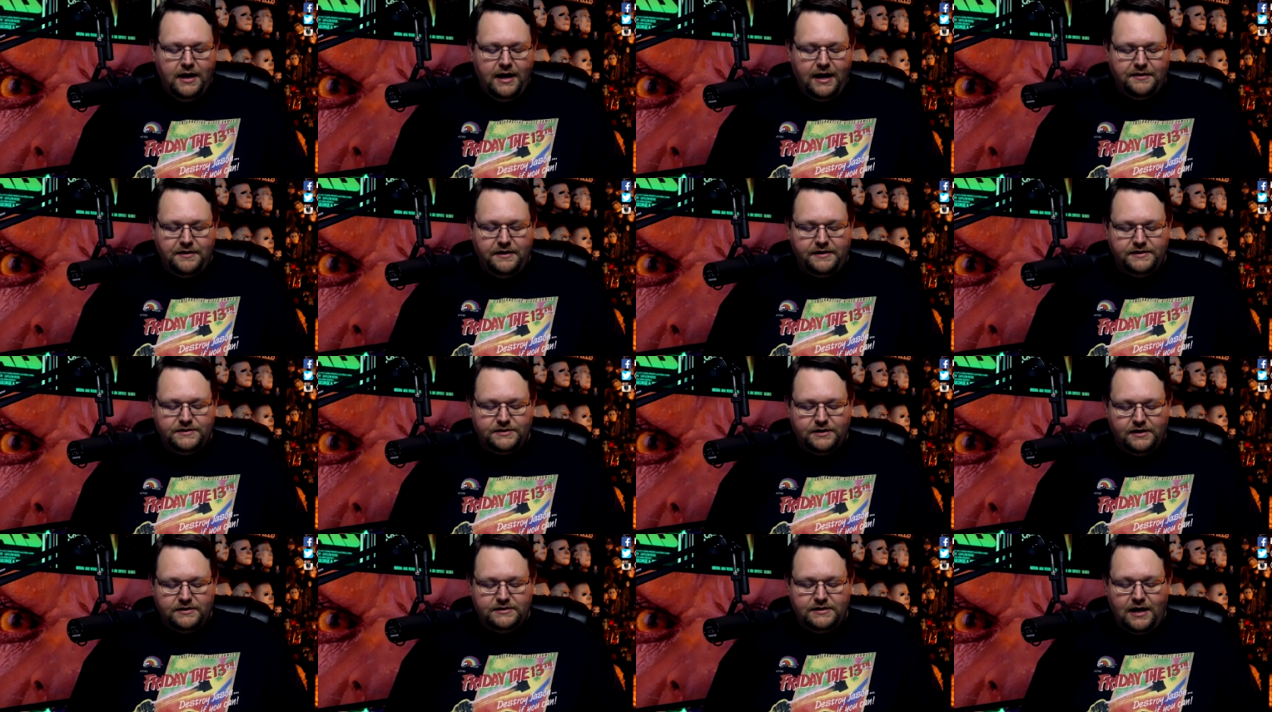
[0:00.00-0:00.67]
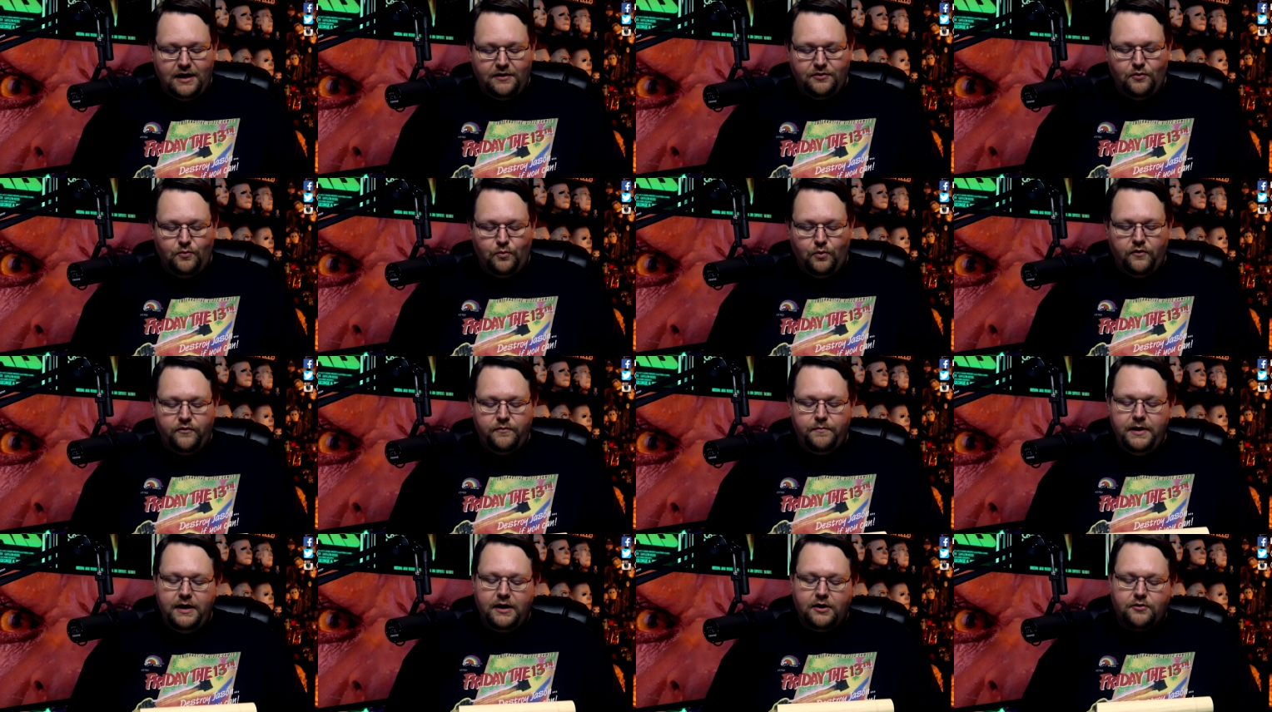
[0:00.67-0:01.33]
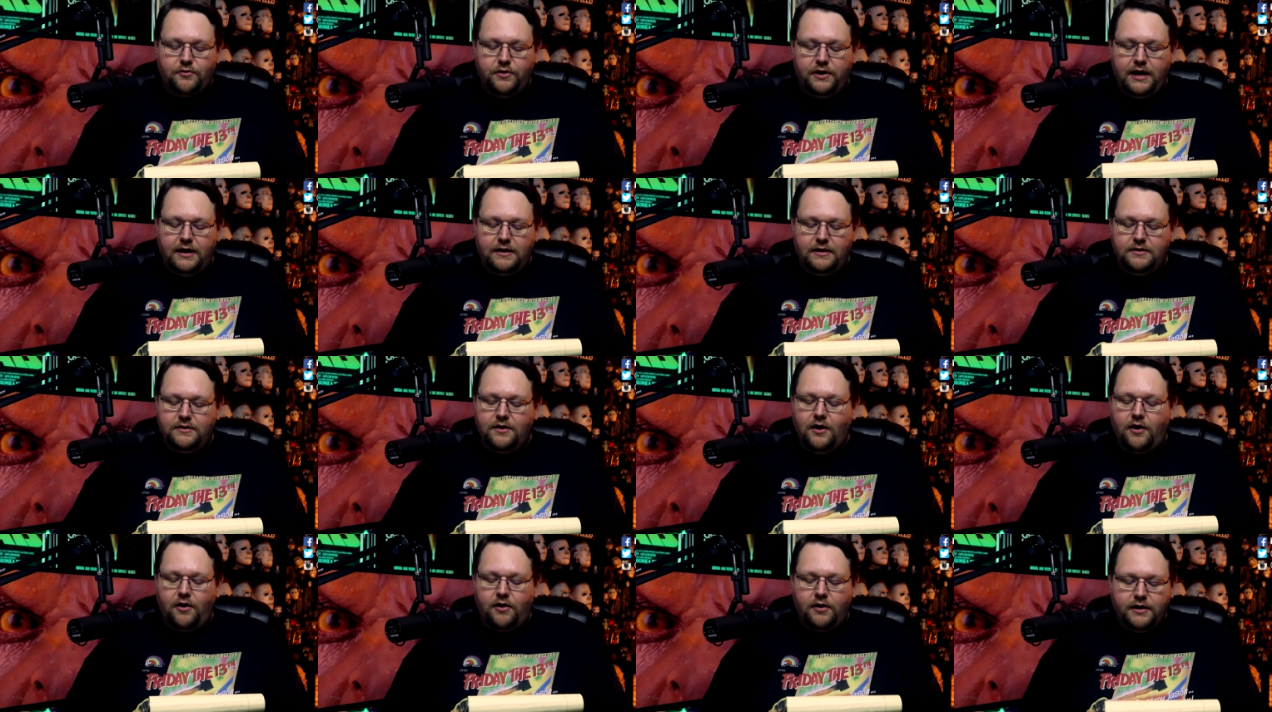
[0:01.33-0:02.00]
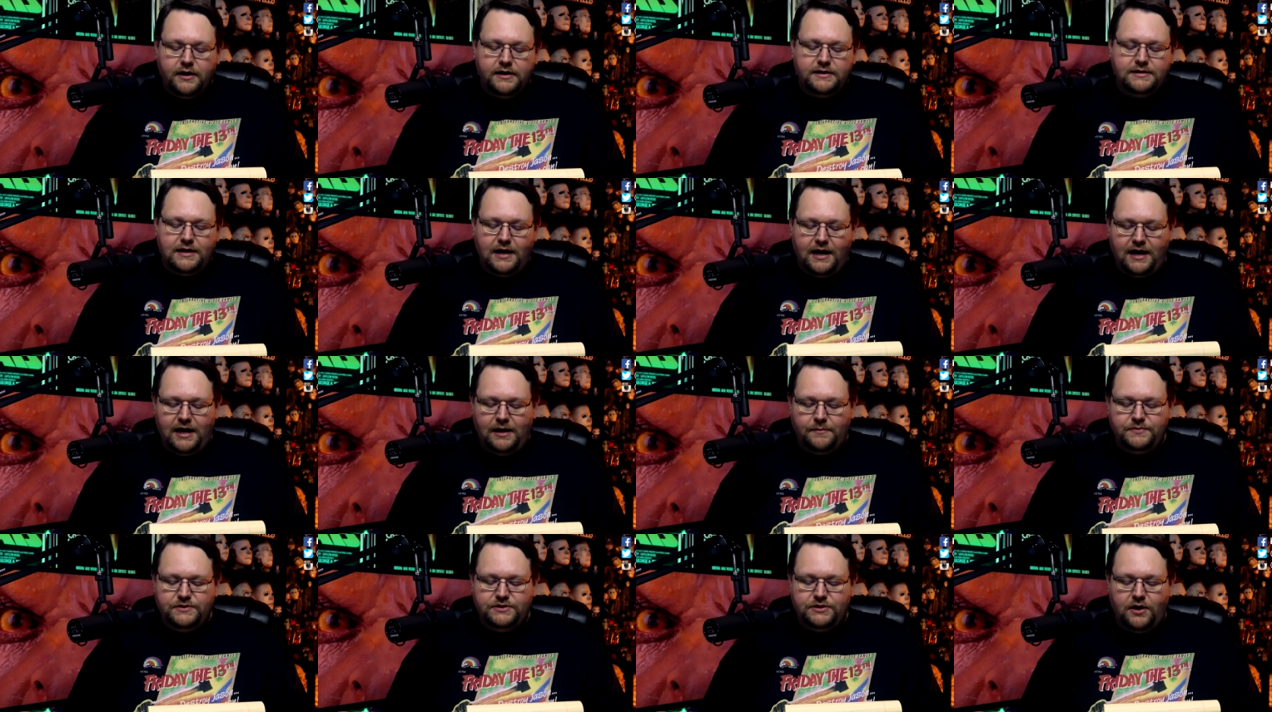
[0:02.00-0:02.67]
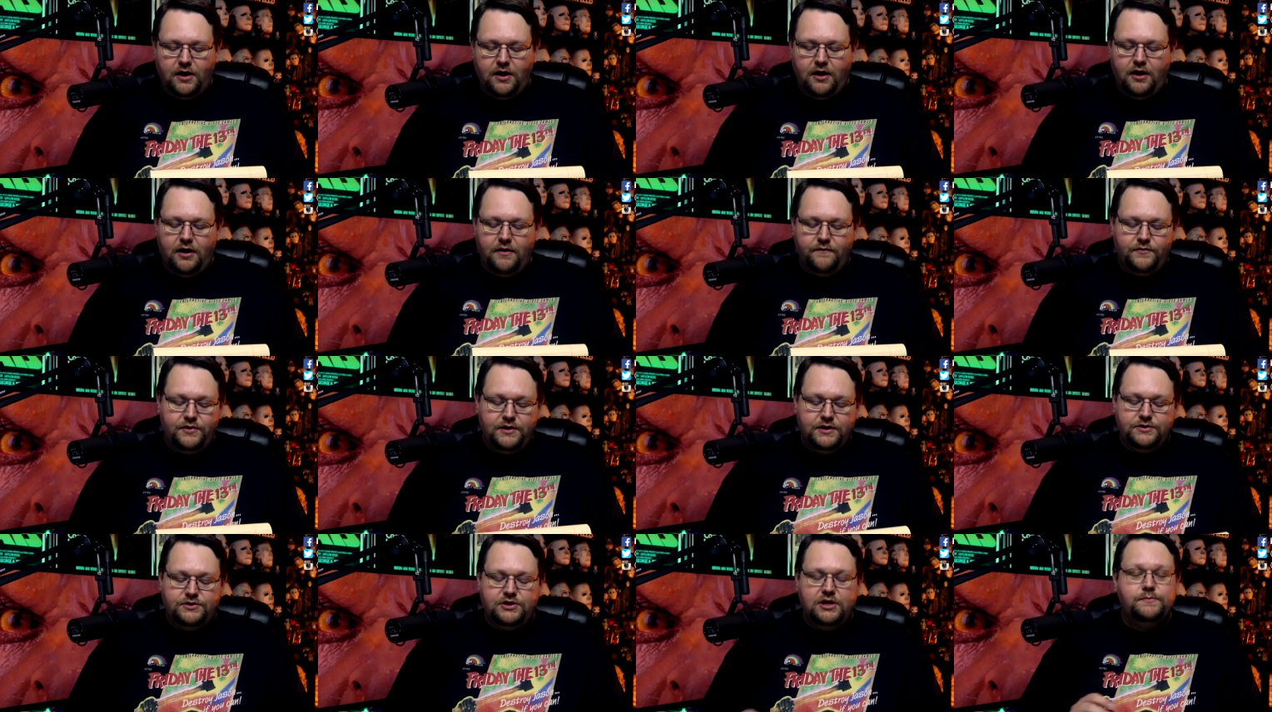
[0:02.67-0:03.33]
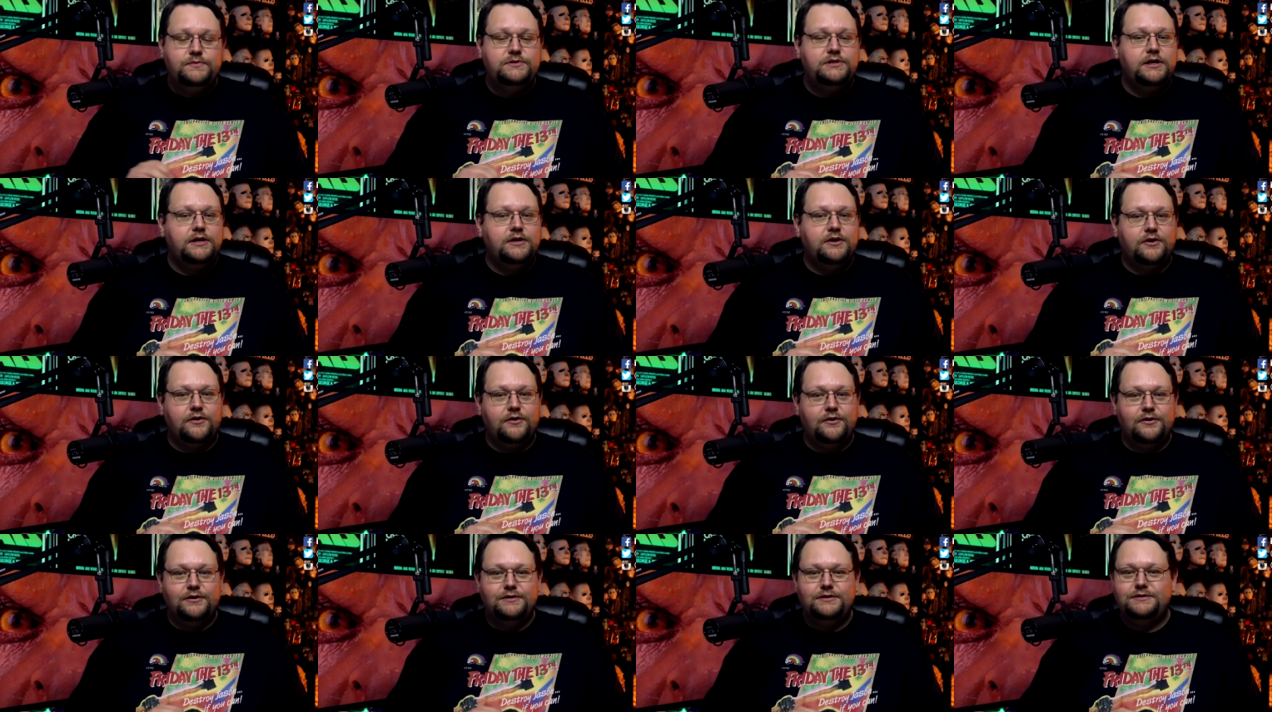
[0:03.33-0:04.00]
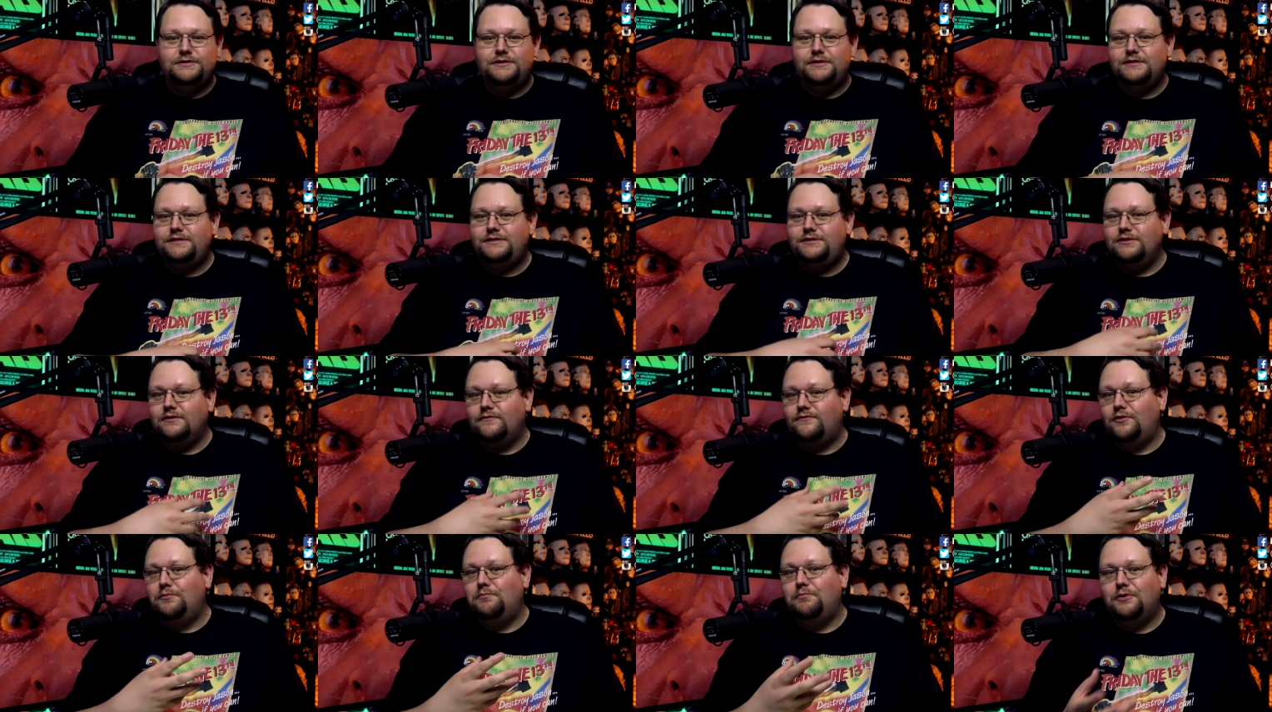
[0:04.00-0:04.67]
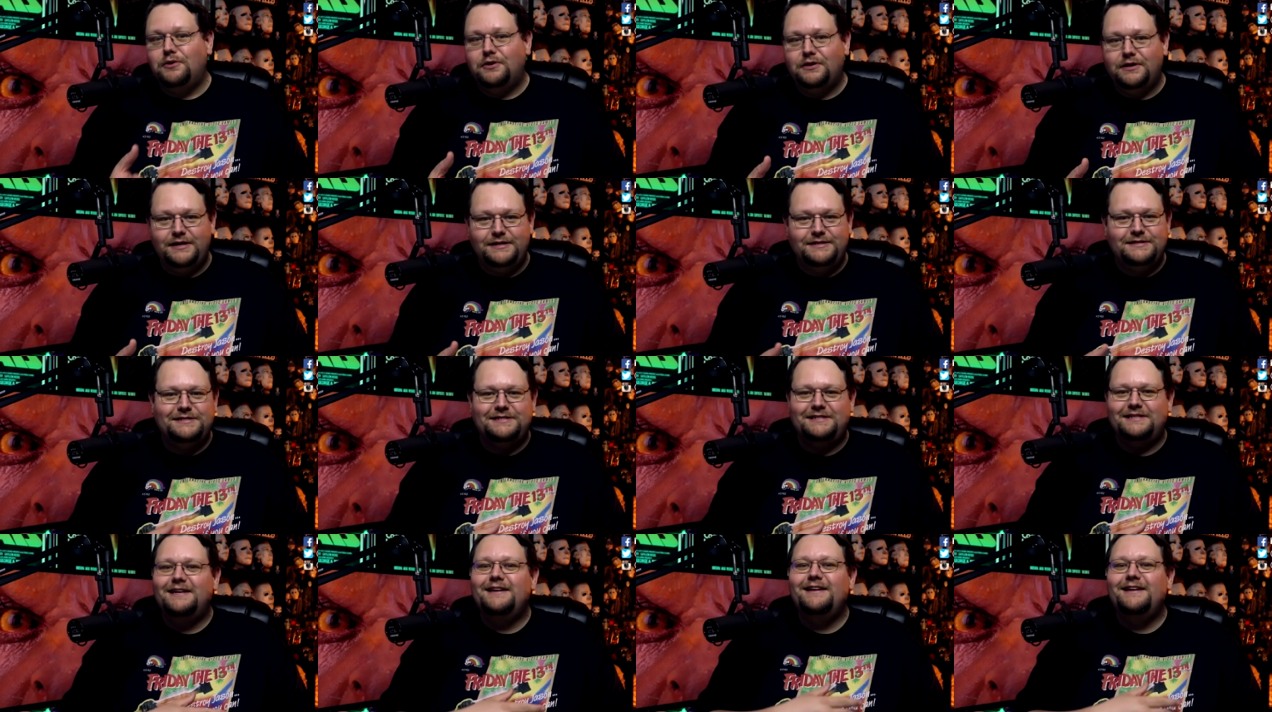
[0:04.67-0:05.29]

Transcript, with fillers: and they discuss how the wolfman created the archetypes of the gypsy curse the silver bullets